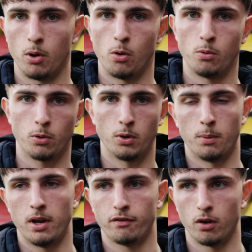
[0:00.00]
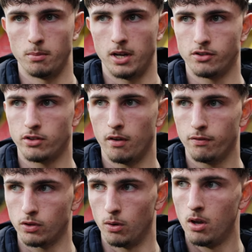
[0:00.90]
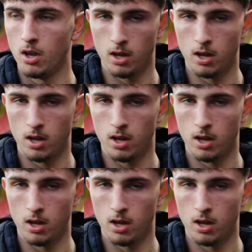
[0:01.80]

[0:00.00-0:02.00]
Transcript: ball going away from me and stuff. So